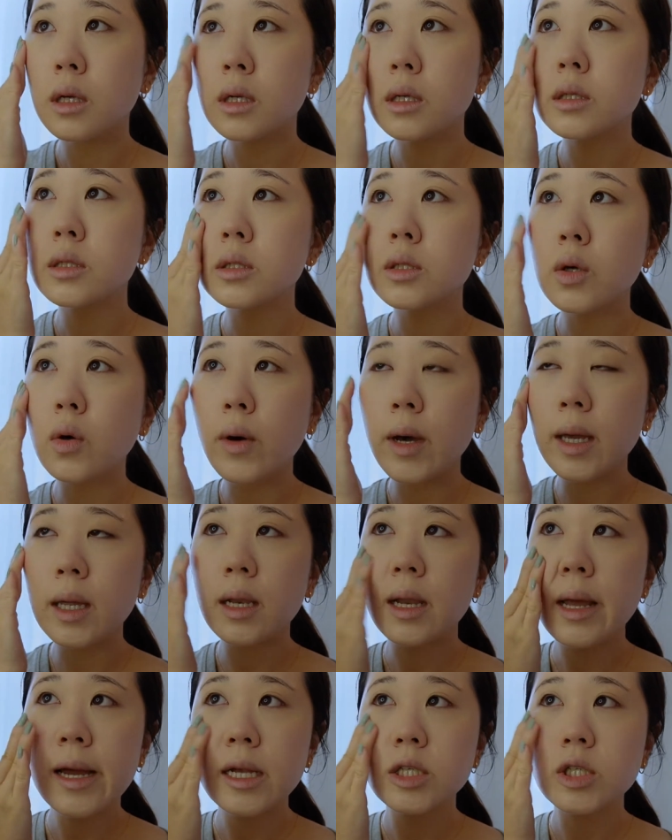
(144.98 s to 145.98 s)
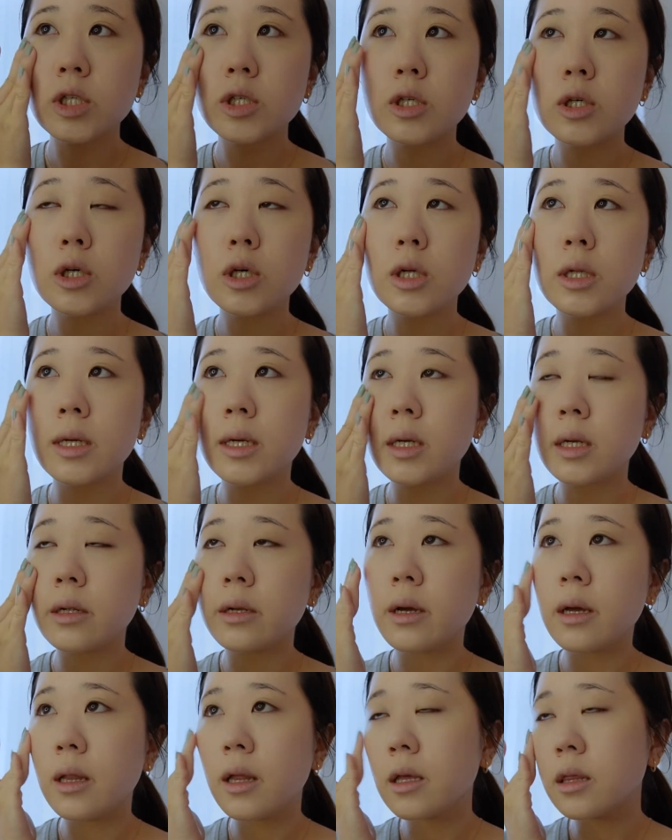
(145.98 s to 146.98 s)
It's quite natural and
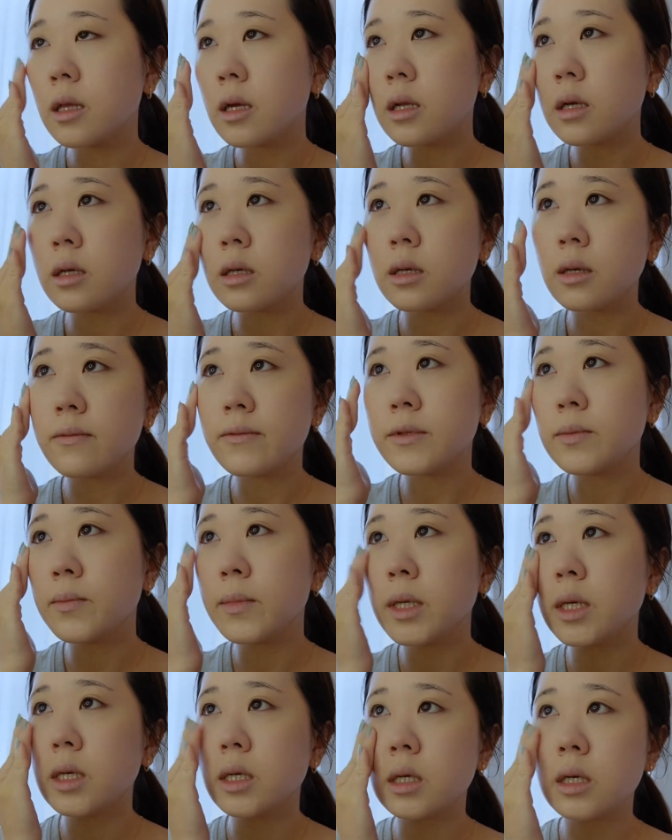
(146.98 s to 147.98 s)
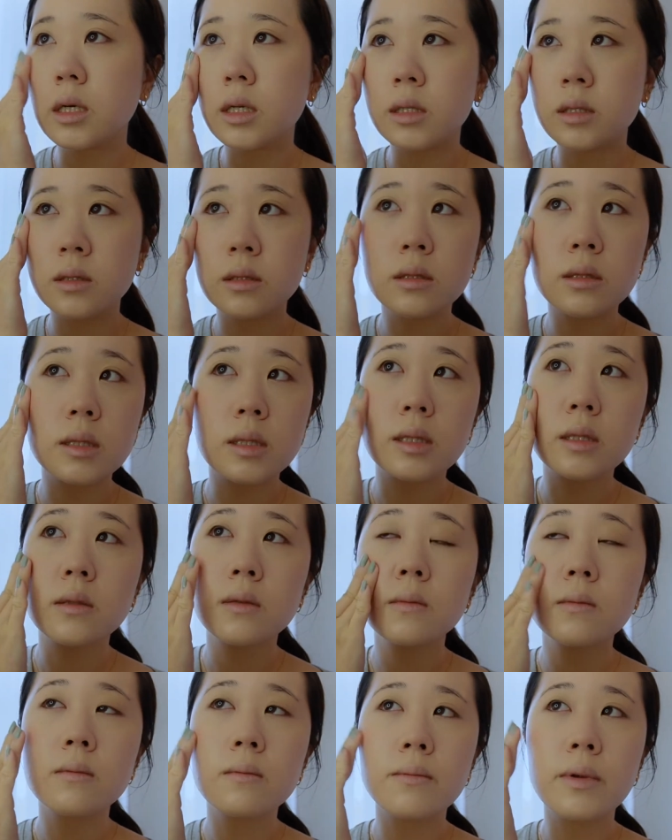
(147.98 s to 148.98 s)
I like that it gives me a
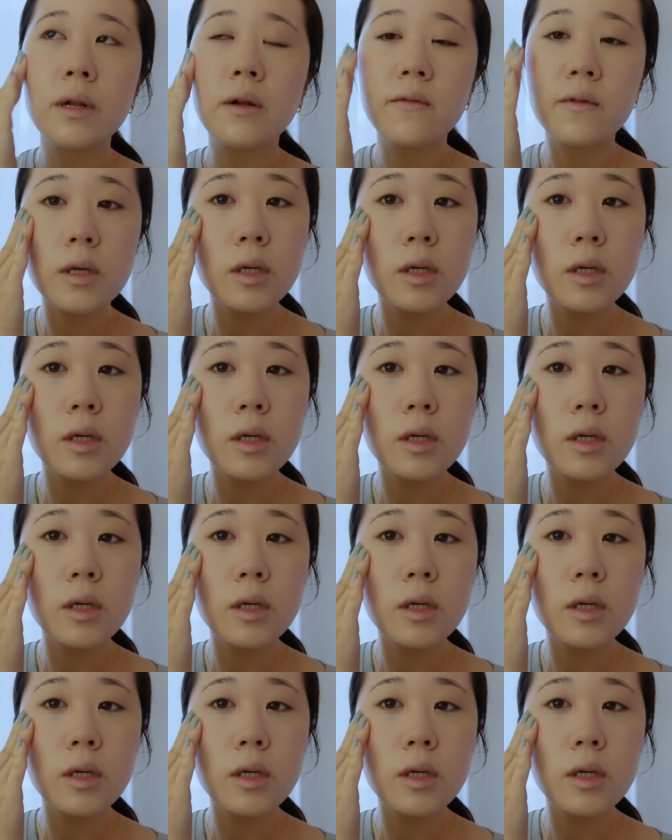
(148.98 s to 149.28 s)
bit of a